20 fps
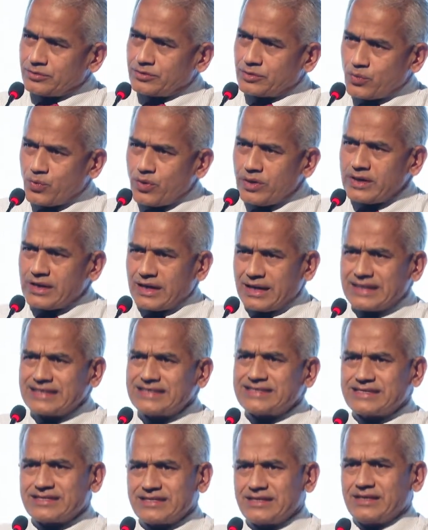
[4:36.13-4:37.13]
The way I
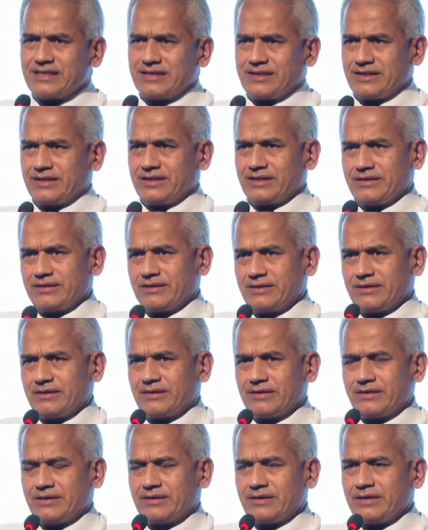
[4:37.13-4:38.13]
see,
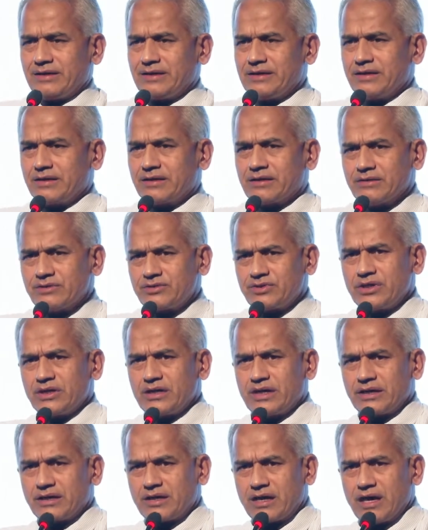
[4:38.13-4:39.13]
in a country
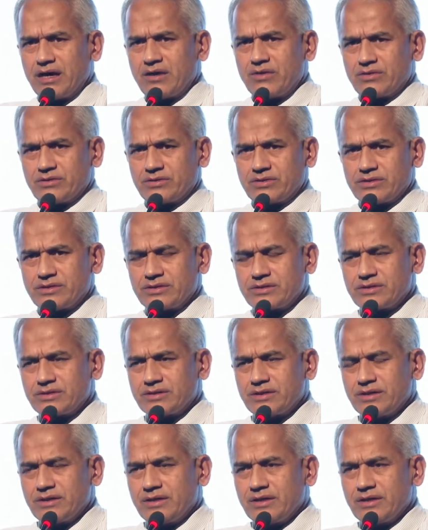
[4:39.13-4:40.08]
like ours,